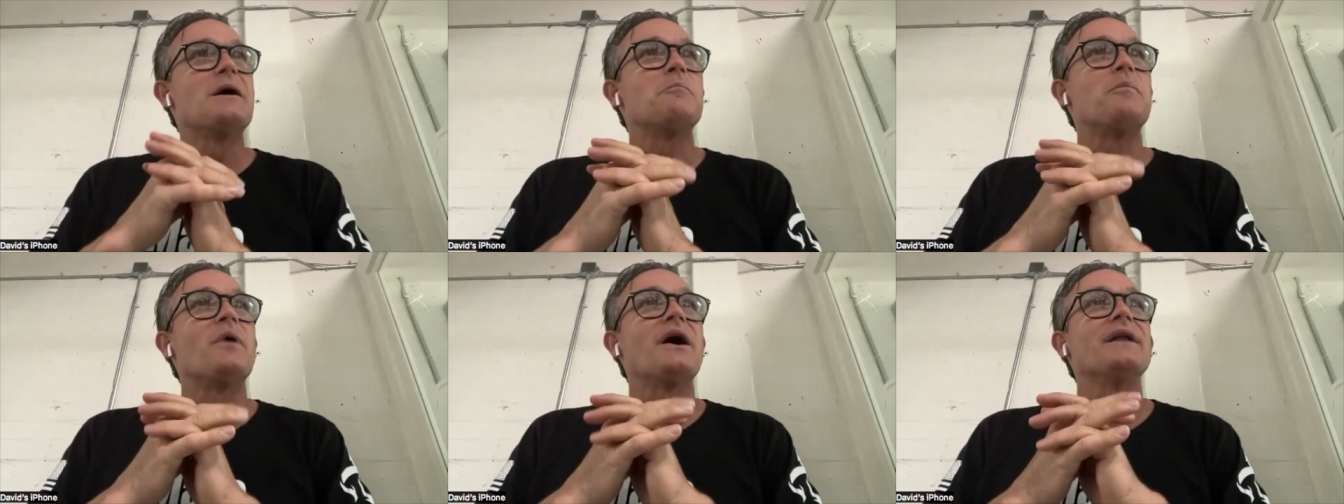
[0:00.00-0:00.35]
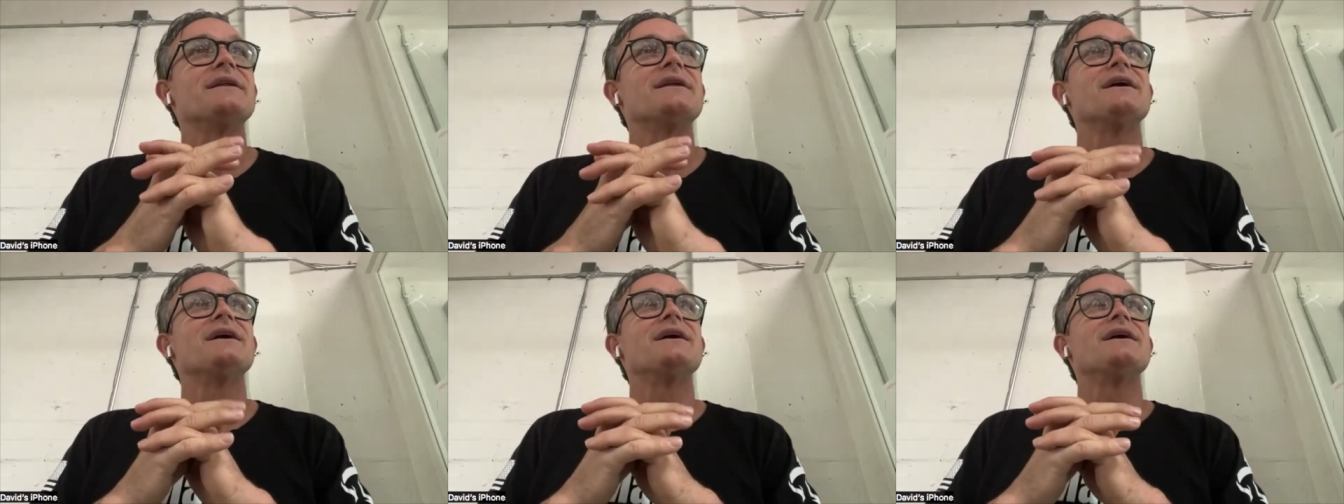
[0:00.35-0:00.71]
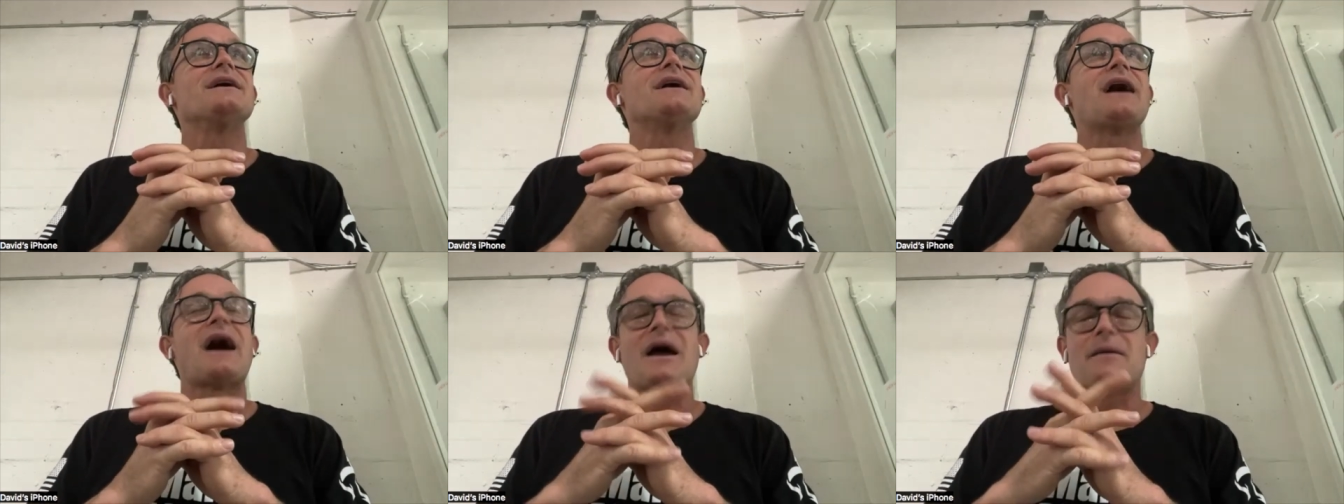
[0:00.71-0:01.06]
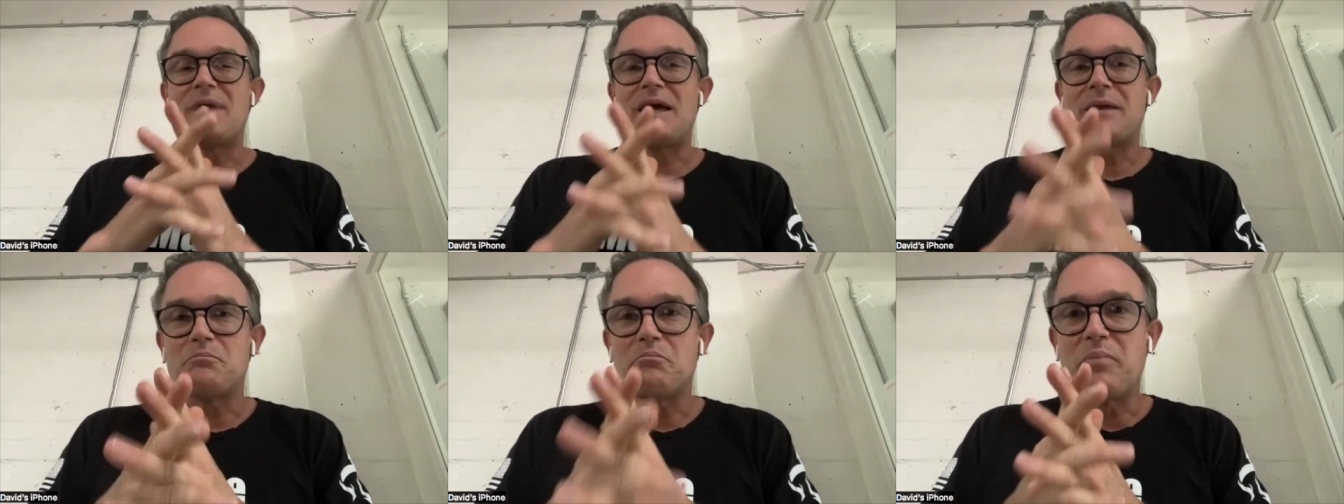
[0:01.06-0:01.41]
But I
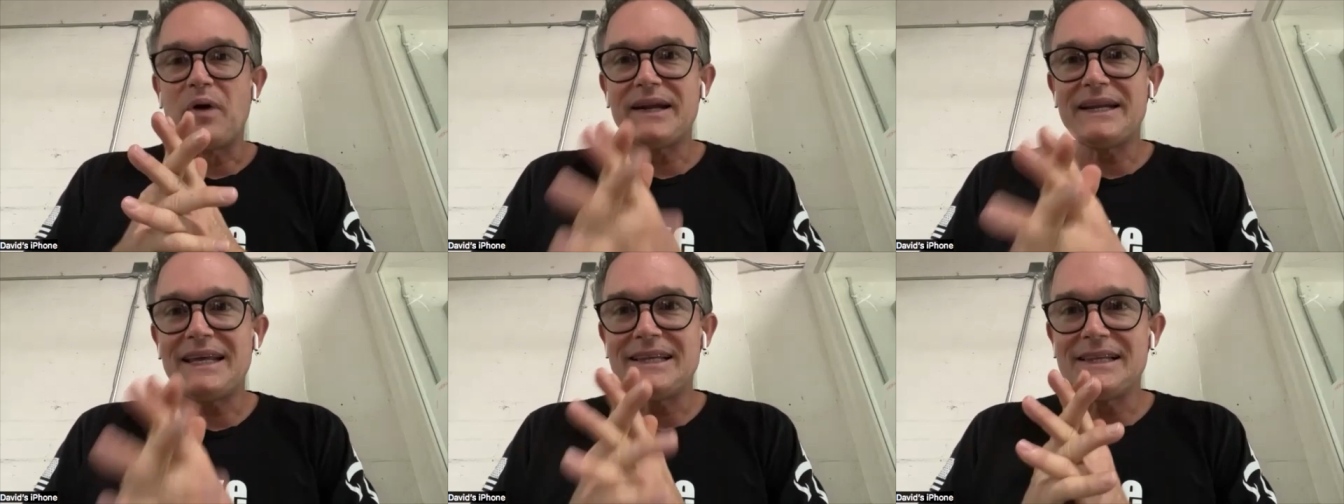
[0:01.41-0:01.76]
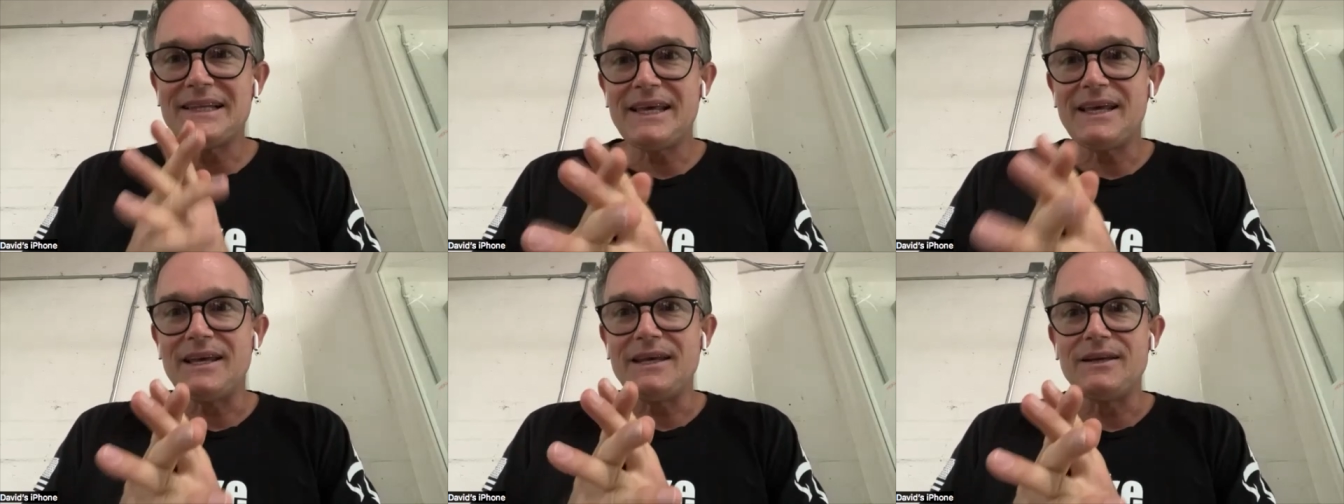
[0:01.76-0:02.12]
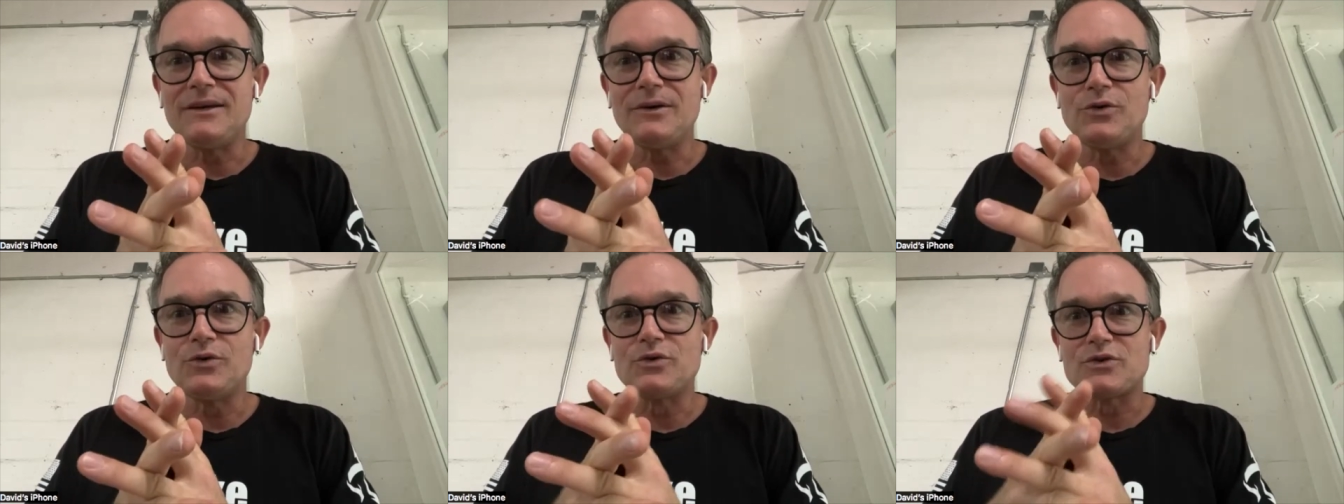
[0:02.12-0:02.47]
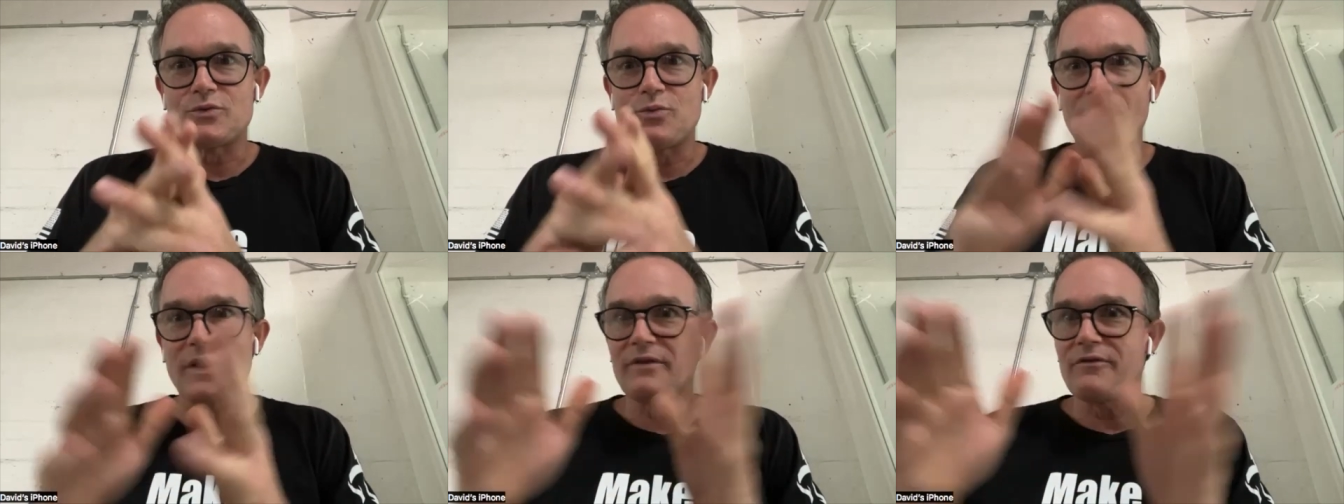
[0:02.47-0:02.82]
met Buddy Lee,
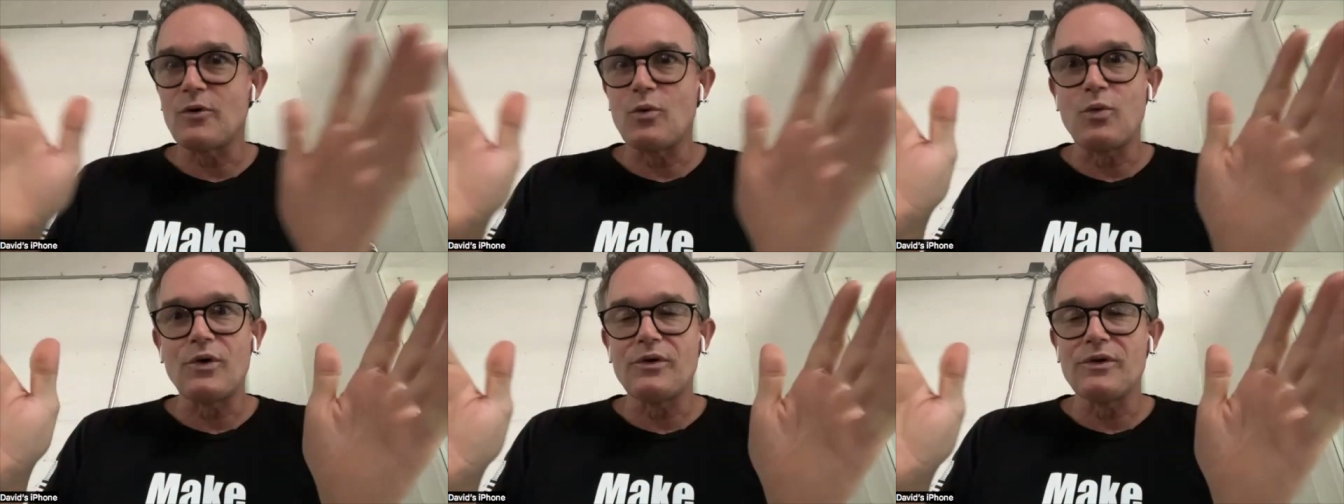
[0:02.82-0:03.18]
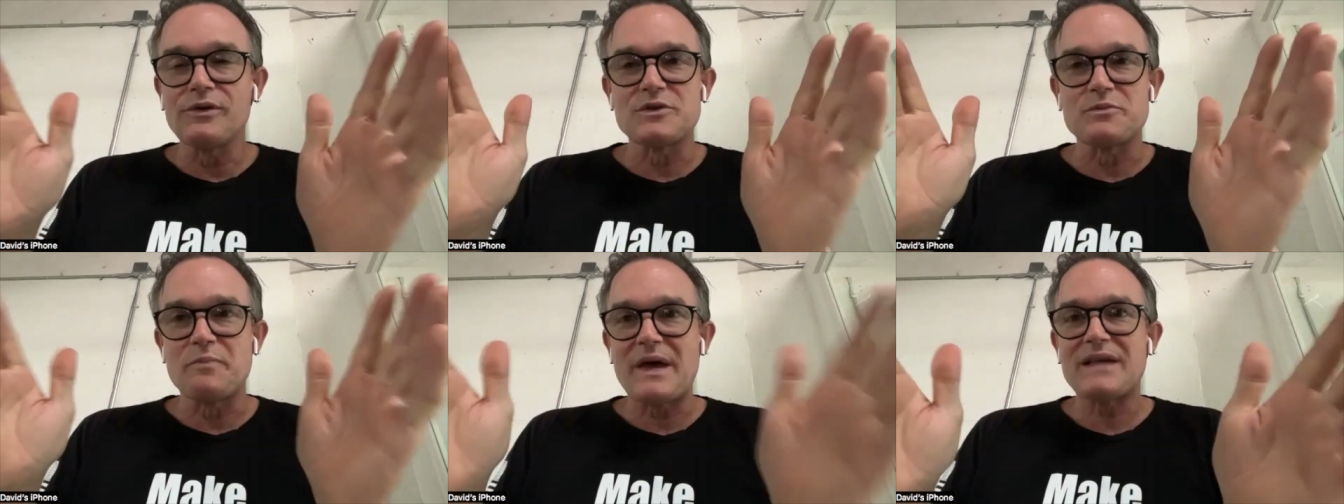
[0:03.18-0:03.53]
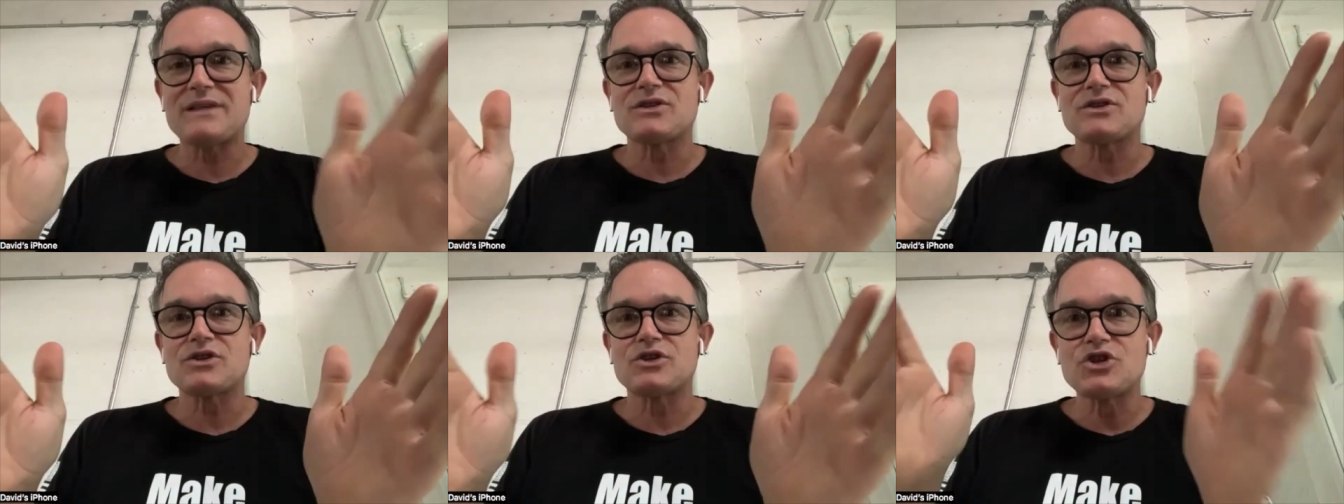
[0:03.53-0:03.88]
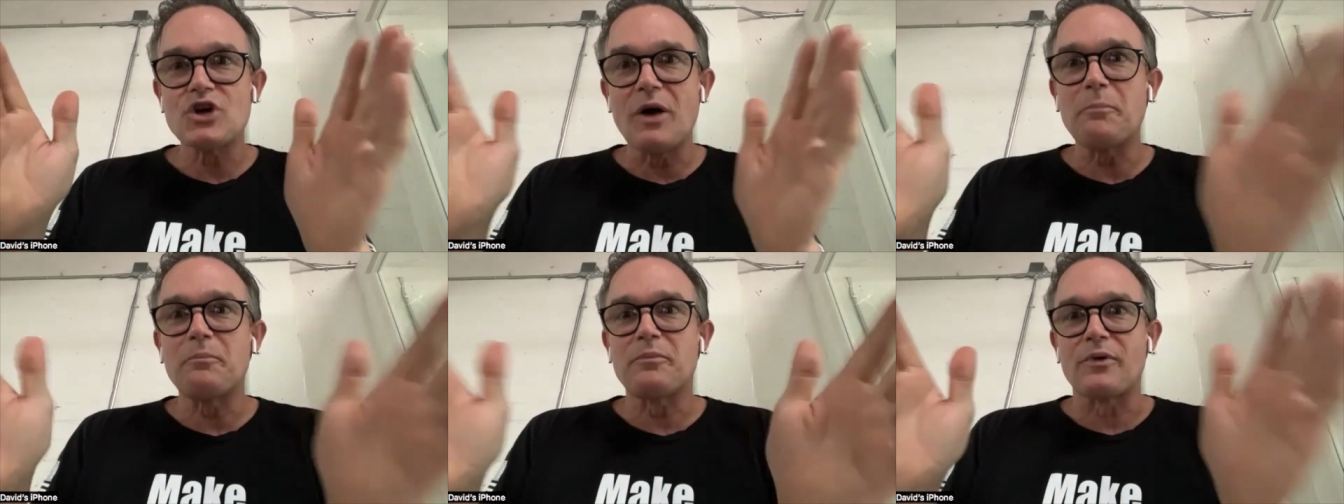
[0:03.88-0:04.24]
who's one of the world's best
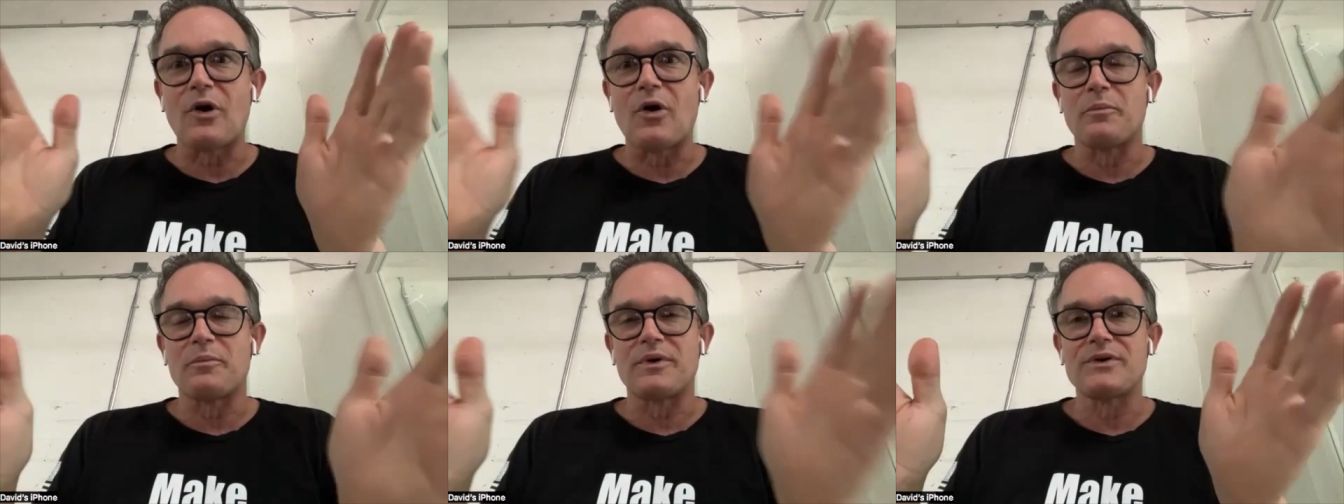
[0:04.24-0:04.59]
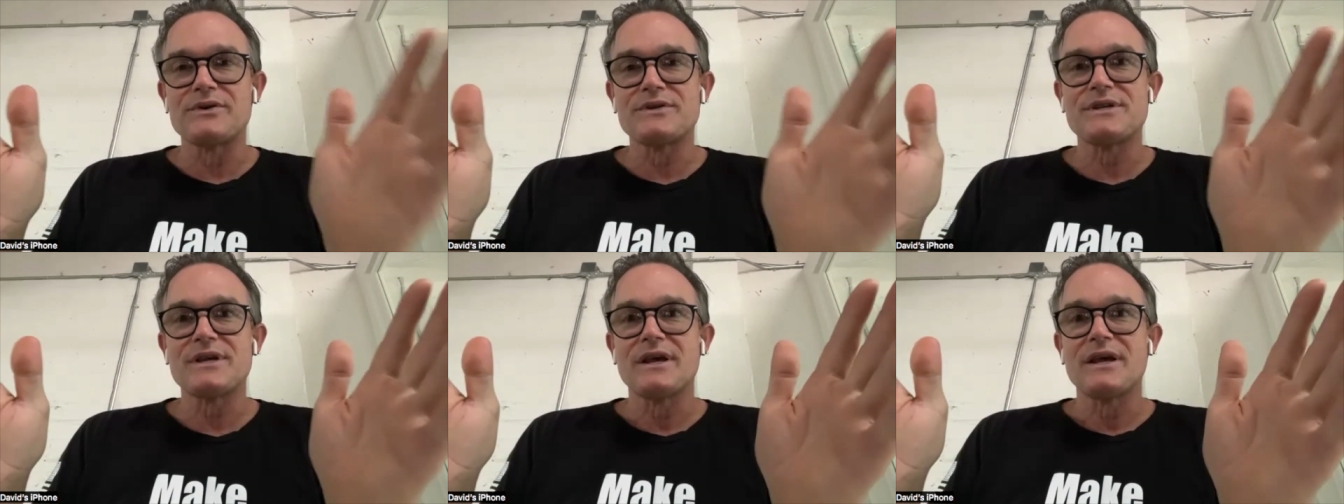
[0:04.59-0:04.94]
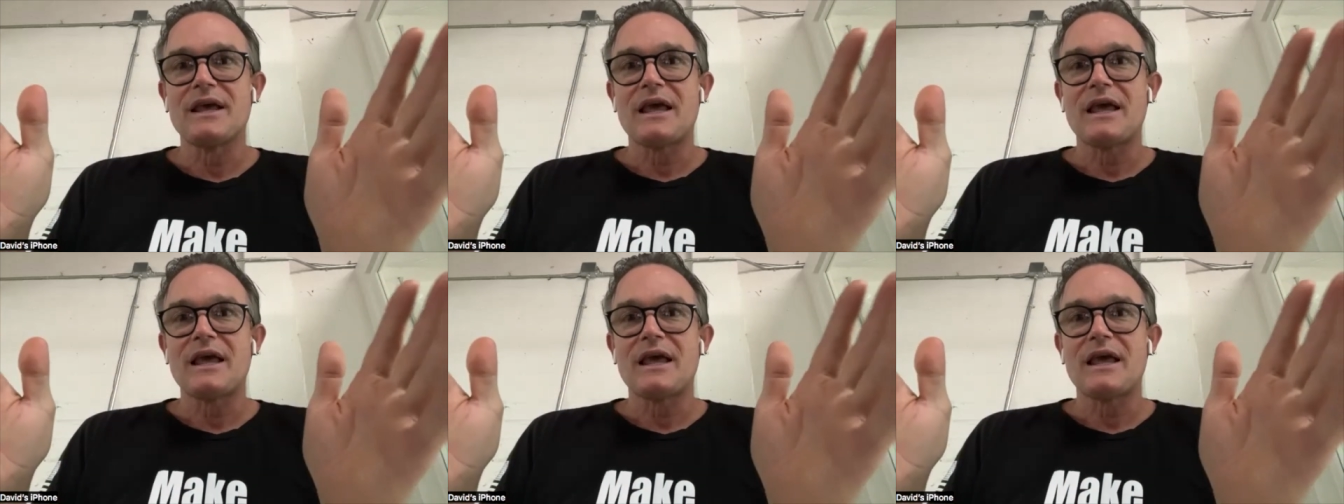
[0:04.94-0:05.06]
jump ropers,